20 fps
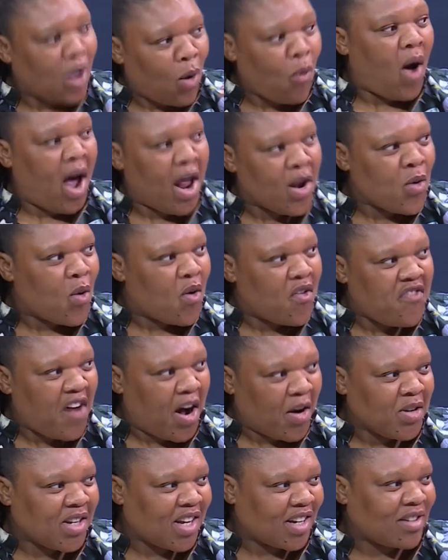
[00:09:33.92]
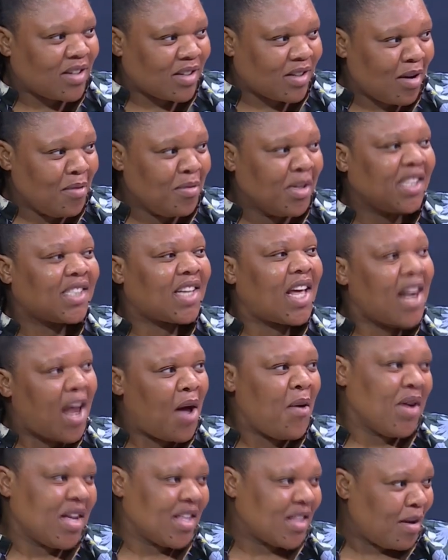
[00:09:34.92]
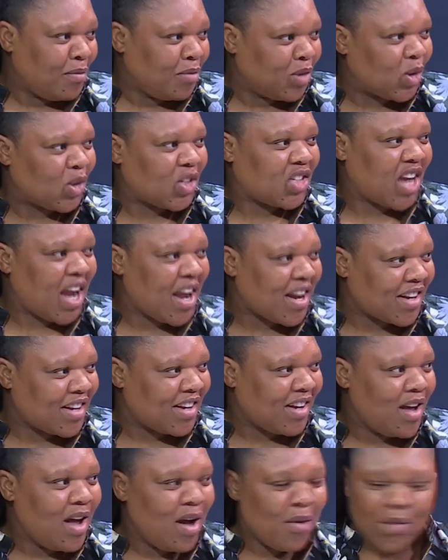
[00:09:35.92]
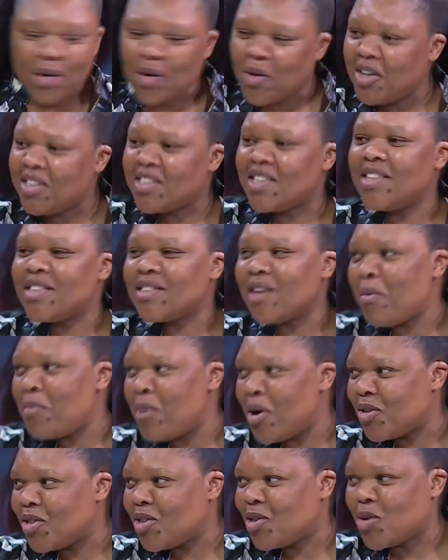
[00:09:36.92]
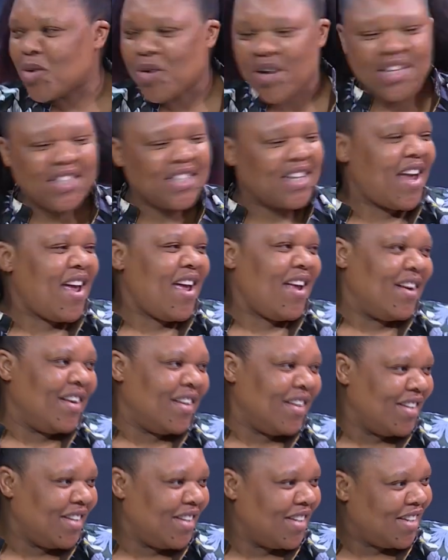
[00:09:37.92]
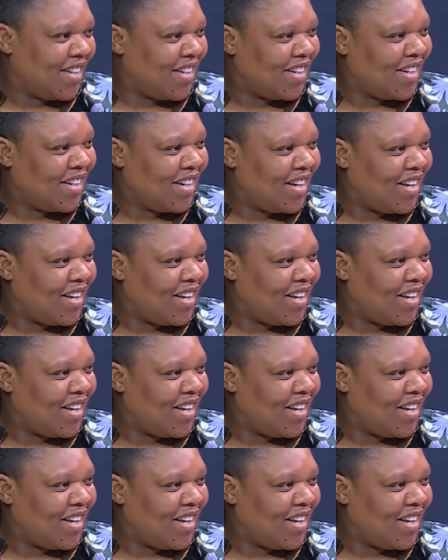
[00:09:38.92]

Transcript: The one who founded them is allowing them to shake because he's about to return.